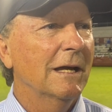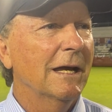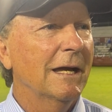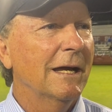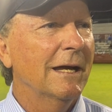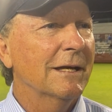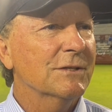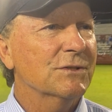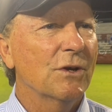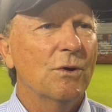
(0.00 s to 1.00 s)
Uh,
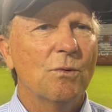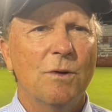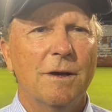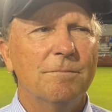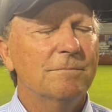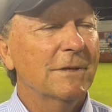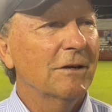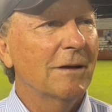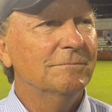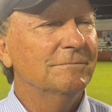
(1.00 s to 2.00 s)
so, um, you
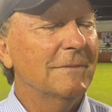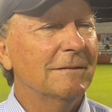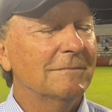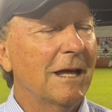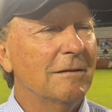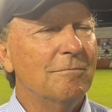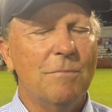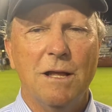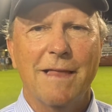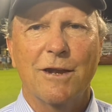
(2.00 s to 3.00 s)
know, i will
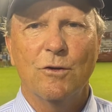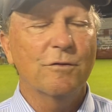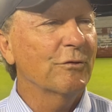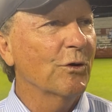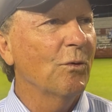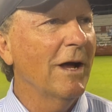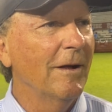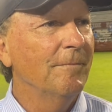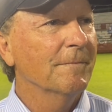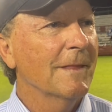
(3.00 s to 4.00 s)
mull that over for a
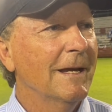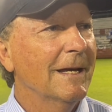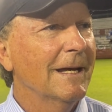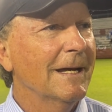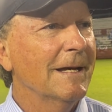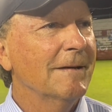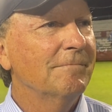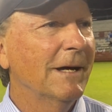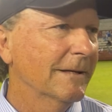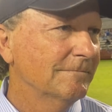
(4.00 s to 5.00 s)
while. Uh,
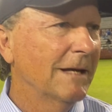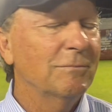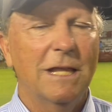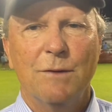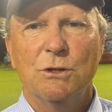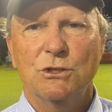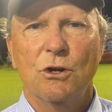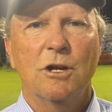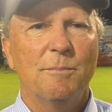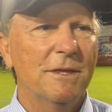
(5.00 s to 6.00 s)
but I'm glad we
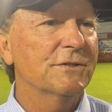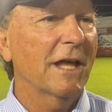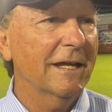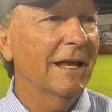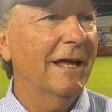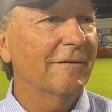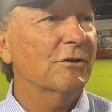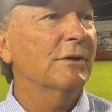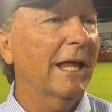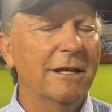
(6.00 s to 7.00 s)
showed up in the second half,
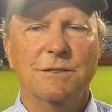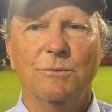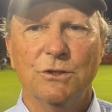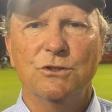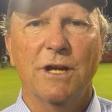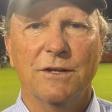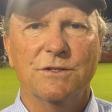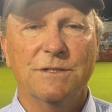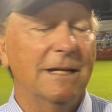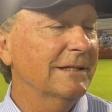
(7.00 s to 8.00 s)
created some good
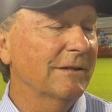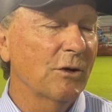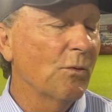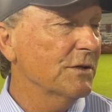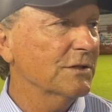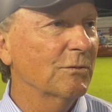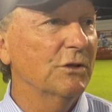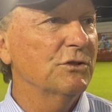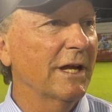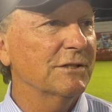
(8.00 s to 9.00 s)
chances. Not that there weren't some
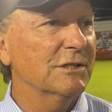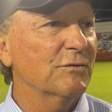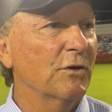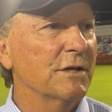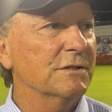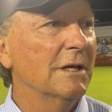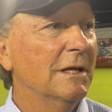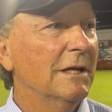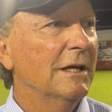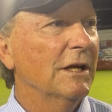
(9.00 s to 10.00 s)
good chances for us
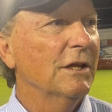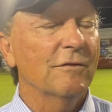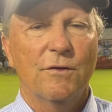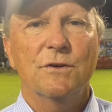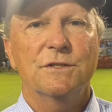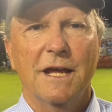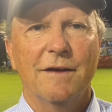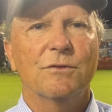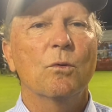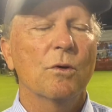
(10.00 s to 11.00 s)
in the first
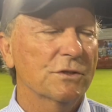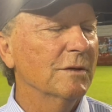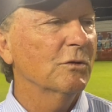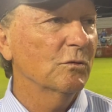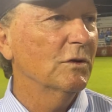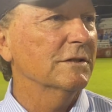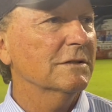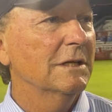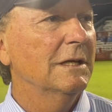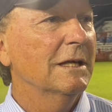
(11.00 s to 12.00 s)
half, there were some good ones.
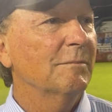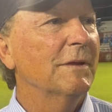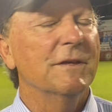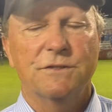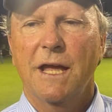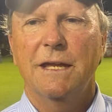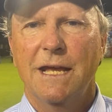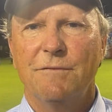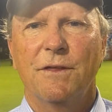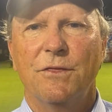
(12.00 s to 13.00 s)
But in the second
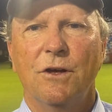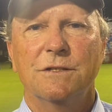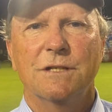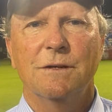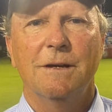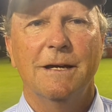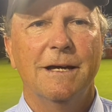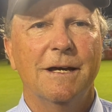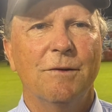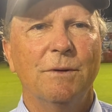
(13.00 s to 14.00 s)
half, I thought uh,
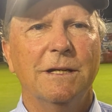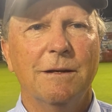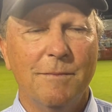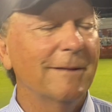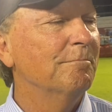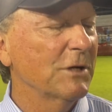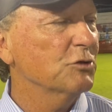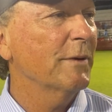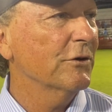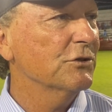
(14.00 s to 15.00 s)
uh, we did a much,
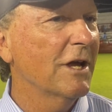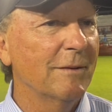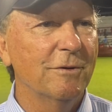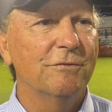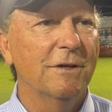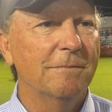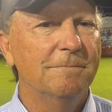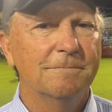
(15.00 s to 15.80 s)
much better job of uh,